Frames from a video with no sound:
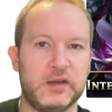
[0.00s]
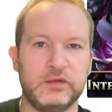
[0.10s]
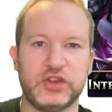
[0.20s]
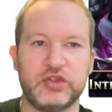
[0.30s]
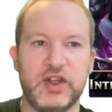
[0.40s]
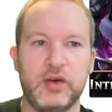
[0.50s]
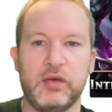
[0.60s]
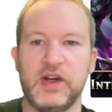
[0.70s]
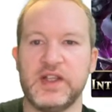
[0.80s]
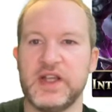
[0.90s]
screen
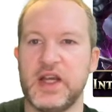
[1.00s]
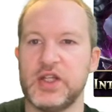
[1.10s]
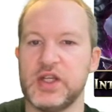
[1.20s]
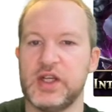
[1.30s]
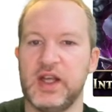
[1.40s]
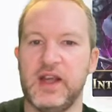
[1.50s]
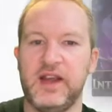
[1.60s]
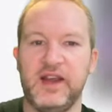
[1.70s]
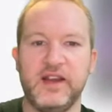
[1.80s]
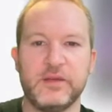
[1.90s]
orientation
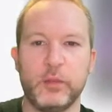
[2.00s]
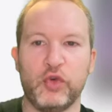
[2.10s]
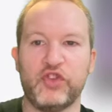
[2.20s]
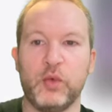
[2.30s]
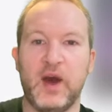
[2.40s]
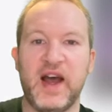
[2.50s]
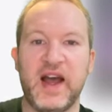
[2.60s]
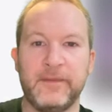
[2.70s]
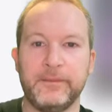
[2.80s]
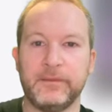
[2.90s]
is more
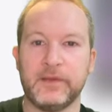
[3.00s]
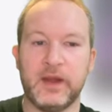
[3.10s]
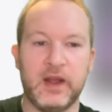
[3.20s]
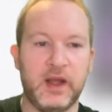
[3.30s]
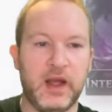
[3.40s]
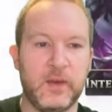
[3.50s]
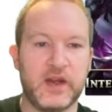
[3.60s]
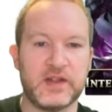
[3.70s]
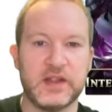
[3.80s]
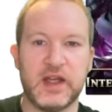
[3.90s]
square. Anyway,
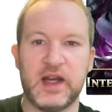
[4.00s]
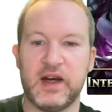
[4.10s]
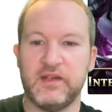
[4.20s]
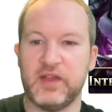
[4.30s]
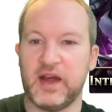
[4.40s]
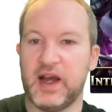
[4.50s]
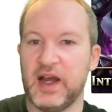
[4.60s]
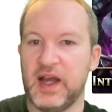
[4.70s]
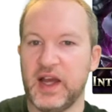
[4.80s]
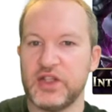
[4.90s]
let's get out of that.
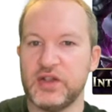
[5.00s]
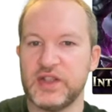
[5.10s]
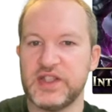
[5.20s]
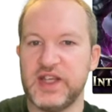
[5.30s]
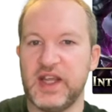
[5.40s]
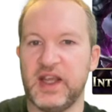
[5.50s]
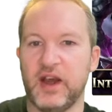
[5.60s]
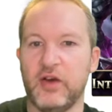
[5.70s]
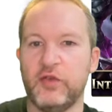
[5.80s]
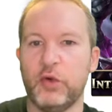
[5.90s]
As you can see,
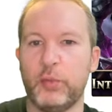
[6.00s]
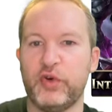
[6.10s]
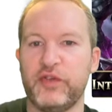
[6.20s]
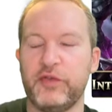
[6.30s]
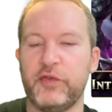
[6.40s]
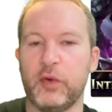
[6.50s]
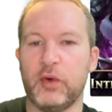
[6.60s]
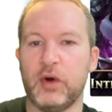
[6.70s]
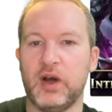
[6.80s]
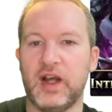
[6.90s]

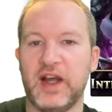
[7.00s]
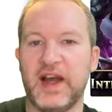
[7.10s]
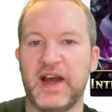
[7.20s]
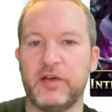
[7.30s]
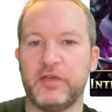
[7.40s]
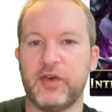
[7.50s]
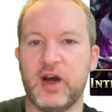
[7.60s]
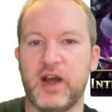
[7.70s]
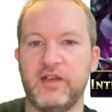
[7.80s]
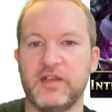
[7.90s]
4.4 out of
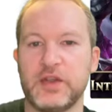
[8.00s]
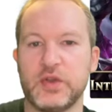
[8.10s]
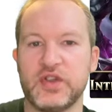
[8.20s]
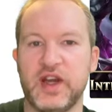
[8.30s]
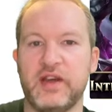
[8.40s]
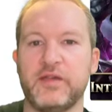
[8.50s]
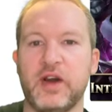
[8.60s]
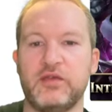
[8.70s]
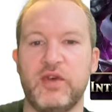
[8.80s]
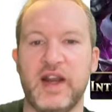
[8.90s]
5,
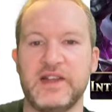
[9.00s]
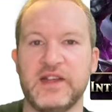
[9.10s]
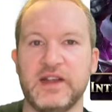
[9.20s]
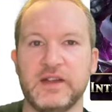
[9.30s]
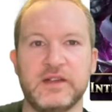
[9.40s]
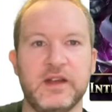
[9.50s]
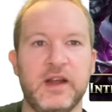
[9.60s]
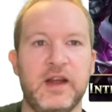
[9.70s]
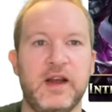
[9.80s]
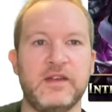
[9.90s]
285 ratings.
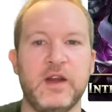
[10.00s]
Let's